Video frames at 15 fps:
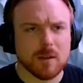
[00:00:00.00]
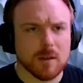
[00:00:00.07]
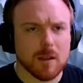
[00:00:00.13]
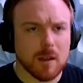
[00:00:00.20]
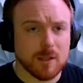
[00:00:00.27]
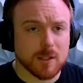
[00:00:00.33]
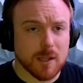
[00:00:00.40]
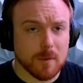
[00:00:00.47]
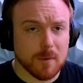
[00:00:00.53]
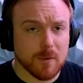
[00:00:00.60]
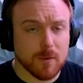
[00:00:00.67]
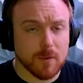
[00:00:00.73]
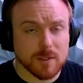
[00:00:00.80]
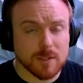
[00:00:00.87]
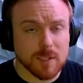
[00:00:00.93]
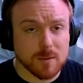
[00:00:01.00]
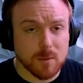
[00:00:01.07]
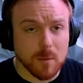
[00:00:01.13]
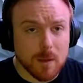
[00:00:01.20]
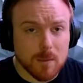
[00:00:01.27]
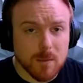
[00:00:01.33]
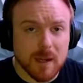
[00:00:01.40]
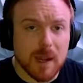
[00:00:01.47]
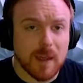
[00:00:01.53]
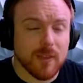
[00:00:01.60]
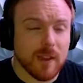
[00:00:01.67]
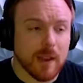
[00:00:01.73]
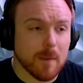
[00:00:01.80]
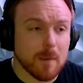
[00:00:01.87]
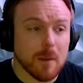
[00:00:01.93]
a lot in Chapter 4, Season 1, but I
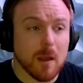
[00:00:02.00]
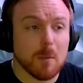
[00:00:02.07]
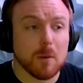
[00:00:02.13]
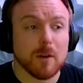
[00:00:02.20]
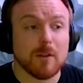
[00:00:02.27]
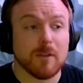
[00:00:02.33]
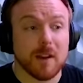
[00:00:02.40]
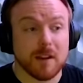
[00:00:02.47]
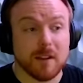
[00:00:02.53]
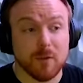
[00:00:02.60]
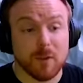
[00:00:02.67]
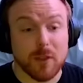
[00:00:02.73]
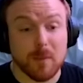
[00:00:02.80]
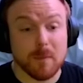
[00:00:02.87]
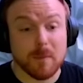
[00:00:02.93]
think I'm a lot more effective with them